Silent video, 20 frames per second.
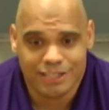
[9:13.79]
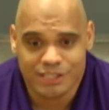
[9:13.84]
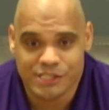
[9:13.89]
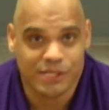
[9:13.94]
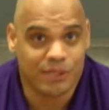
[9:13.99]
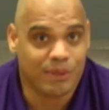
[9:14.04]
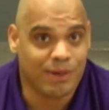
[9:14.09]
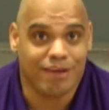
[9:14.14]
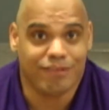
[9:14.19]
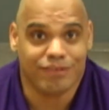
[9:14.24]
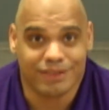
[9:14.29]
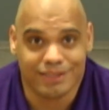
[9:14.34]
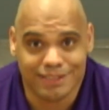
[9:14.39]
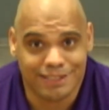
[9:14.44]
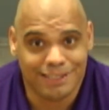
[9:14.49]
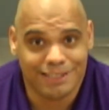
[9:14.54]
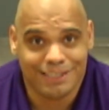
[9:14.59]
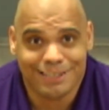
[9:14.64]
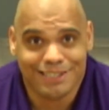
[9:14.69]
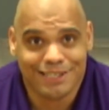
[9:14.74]

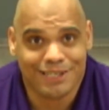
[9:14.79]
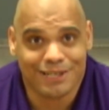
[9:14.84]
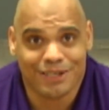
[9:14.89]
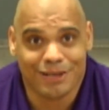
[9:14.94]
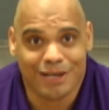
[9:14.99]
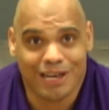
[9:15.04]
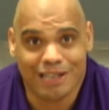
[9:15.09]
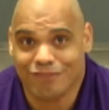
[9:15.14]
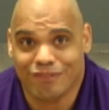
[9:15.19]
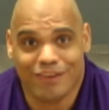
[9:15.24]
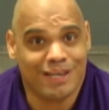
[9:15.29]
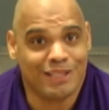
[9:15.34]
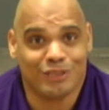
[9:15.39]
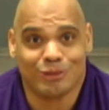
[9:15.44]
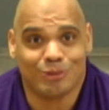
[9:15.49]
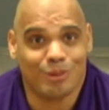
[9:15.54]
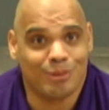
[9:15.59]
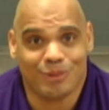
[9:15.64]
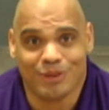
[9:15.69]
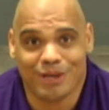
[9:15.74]
geographically I can find
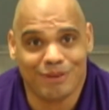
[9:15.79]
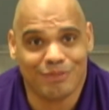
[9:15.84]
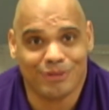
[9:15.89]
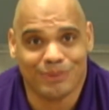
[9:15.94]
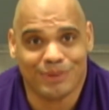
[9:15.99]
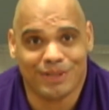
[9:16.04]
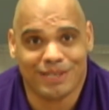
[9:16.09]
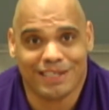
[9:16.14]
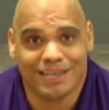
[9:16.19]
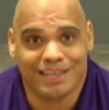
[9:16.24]
those people everywhere,